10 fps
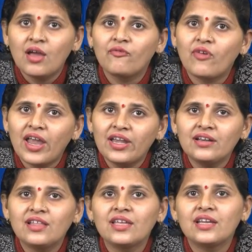
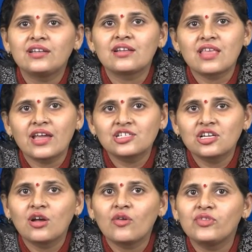find the
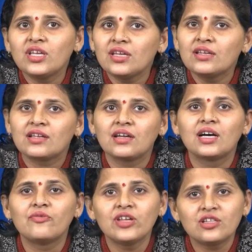intersection of the
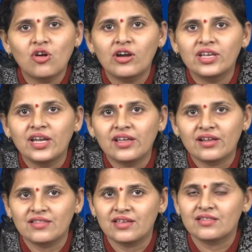curve with coordinate
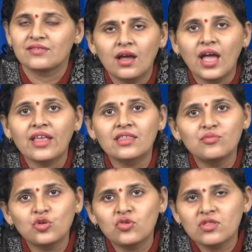axis.
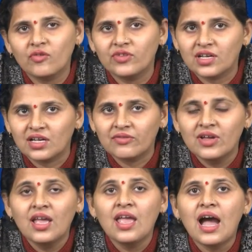Asymptotes of the curve.
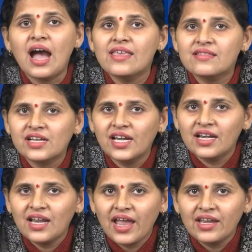A
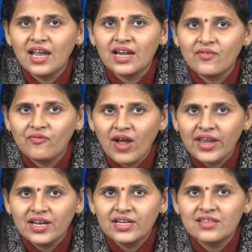straight line at a
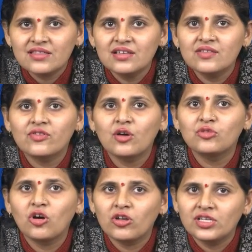finite distance
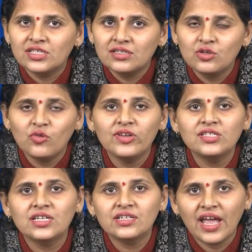from the origin to
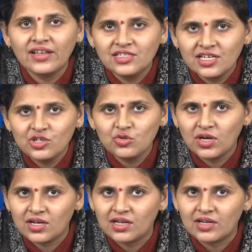which a tangent to
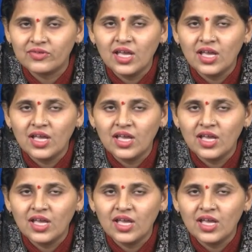a curve